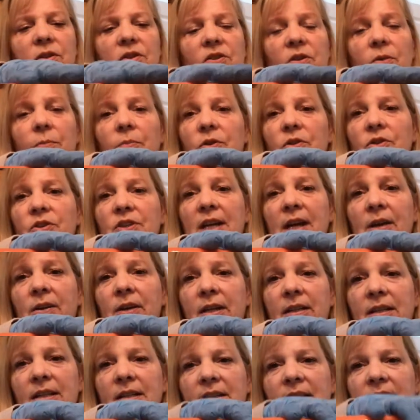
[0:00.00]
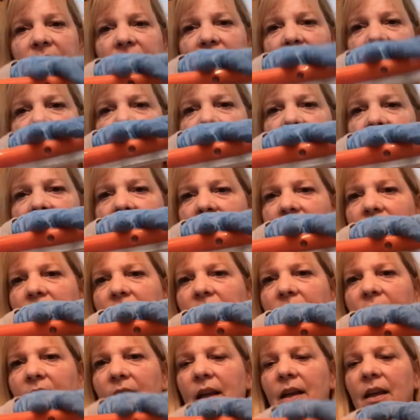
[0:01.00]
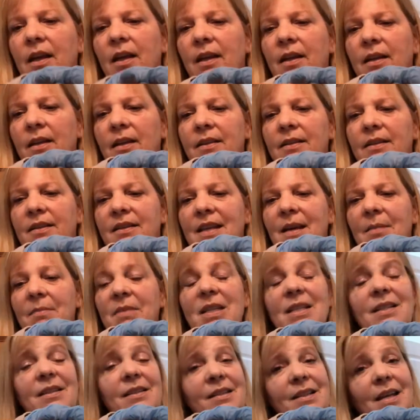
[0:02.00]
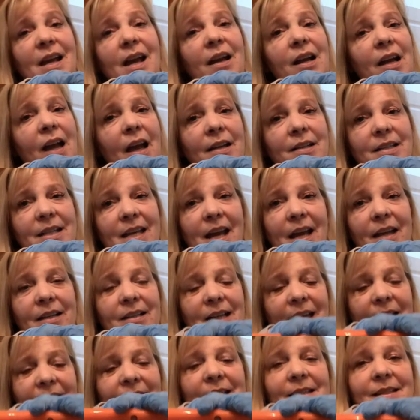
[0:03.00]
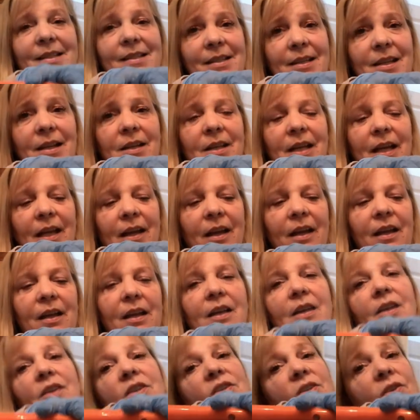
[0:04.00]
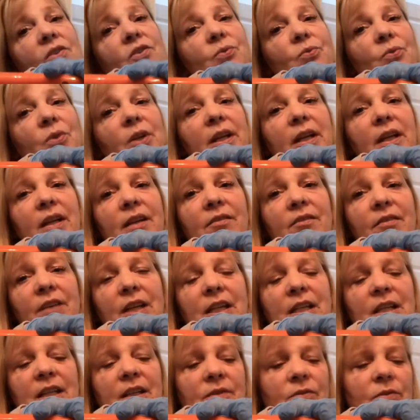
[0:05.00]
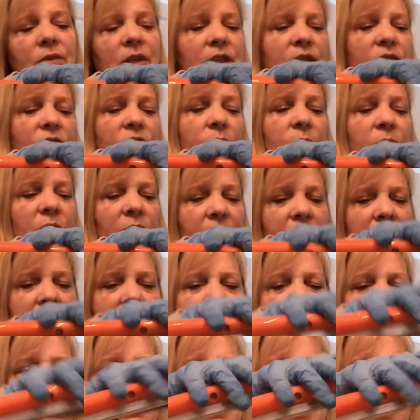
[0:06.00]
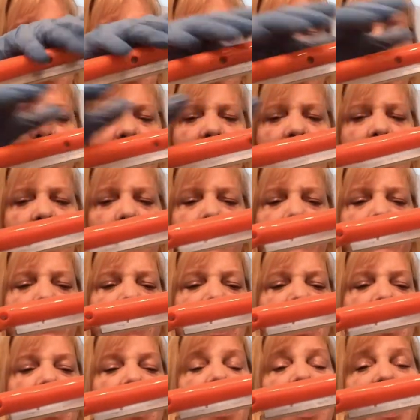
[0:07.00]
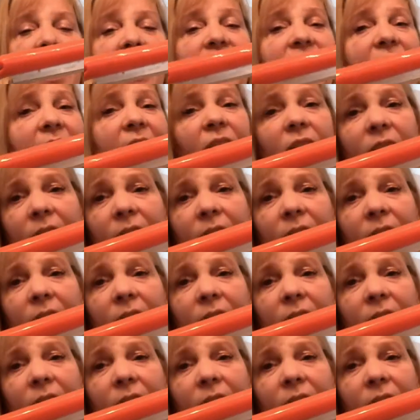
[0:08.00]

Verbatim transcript: as you push down on this thing, you hear that click, that means it's got contact and it's sealing. So it's really convenient and really super easy. Um, and they